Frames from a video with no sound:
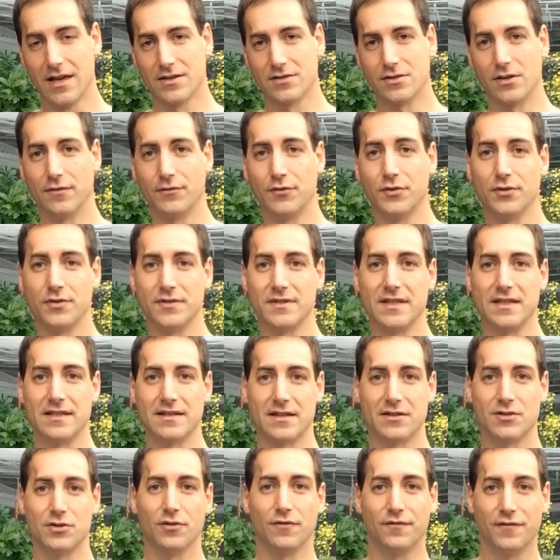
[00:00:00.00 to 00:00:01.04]
So if you see
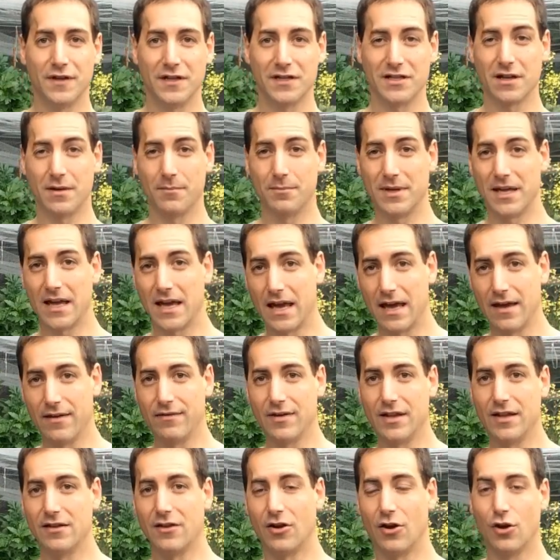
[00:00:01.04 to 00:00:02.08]
that your fish are
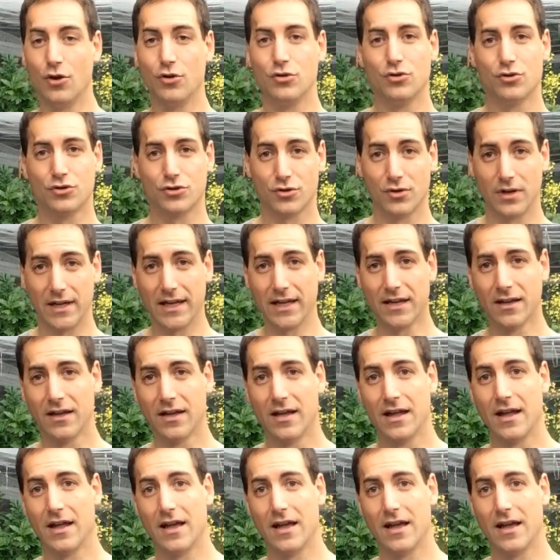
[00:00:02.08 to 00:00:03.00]
behaving unusually,